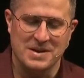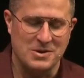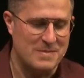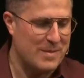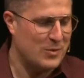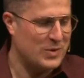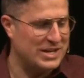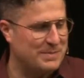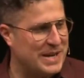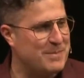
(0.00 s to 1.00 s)
You remember when
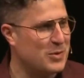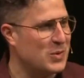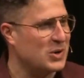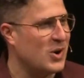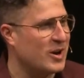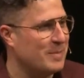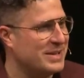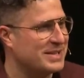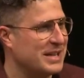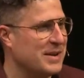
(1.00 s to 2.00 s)
his people were caught up
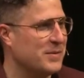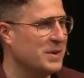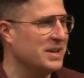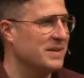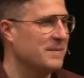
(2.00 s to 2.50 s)
in slavery?